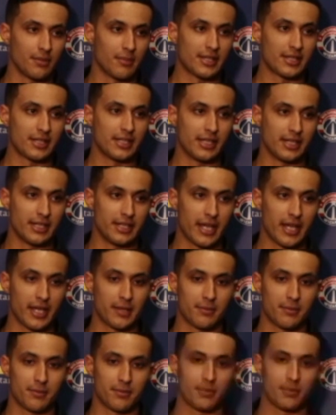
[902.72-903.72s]
At the end of the day,
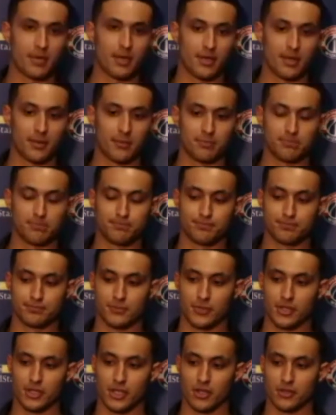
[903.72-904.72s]
you
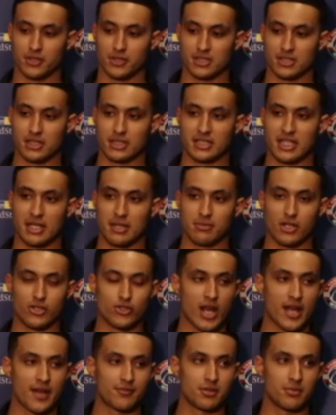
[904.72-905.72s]
know, this is the team that
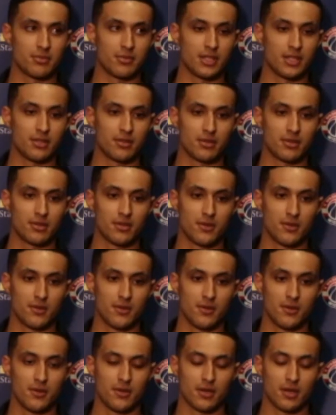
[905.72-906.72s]
drafted me,
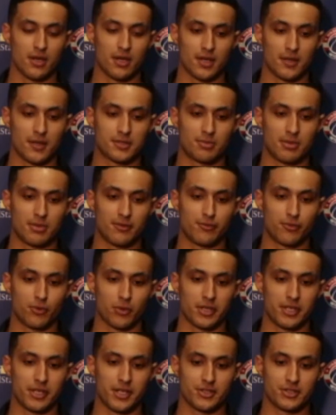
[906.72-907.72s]
spent
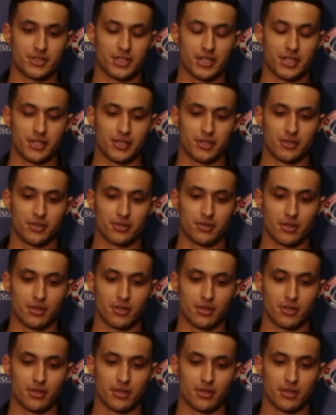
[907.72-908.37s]
4 years here,